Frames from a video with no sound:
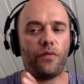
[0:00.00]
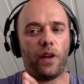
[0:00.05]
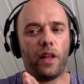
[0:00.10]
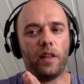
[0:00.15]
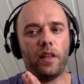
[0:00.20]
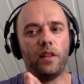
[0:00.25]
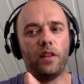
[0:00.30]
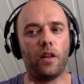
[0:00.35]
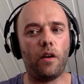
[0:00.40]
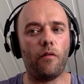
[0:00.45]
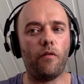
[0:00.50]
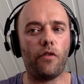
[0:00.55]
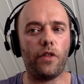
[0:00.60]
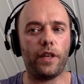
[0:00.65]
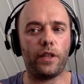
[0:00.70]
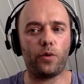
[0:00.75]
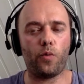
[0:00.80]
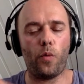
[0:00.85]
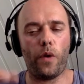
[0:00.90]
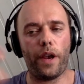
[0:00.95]
fell in love
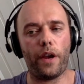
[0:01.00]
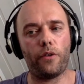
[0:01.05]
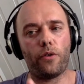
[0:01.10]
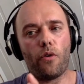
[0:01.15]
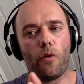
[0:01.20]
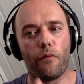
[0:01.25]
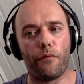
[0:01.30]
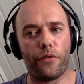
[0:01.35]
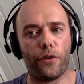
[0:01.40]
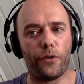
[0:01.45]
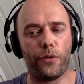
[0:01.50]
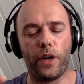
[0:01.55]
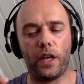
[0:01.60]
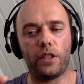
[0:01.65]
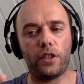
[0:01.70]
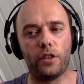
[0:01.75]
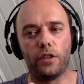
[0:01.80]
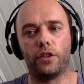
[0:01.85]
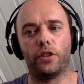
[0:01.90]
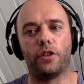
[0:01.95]
with this weird
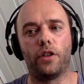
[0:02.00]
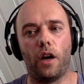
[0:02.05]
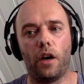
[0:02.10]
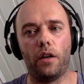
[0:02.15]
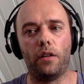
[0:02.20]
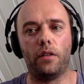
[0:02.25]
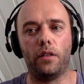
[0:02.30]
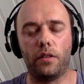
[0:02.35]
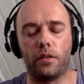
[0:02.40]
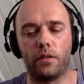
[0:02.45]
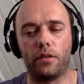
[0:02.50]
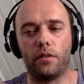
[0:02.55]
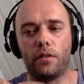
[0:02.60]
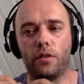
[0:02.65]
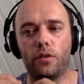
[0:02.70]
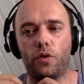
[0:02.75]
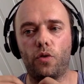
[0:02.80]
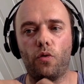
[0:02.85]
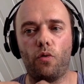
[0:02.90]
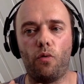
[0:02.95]
configuration style, this,
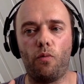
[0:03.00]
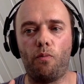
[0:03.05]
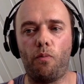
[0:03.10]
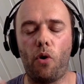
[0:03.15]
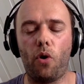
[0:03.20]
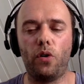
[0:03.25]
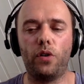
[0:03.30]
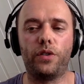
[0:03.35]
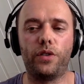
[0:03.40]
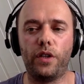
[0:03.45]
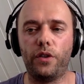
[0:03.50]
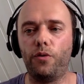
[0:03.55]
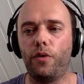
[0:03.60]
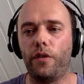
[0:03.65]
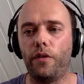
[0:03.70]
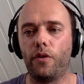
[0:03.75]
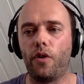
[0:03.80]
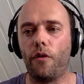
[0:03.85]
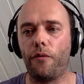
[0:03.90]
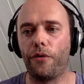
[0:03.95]
this sort of policy
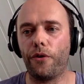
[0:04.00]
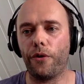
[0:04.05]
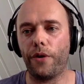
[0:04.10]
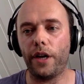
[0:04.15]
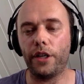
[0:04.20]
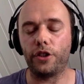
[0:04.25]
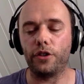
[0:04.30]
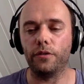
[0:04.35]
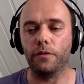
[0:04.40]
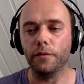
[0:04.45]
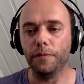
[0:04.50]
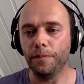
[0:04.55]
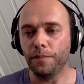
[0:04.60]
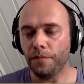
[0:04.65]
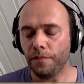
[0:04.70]
driven configuration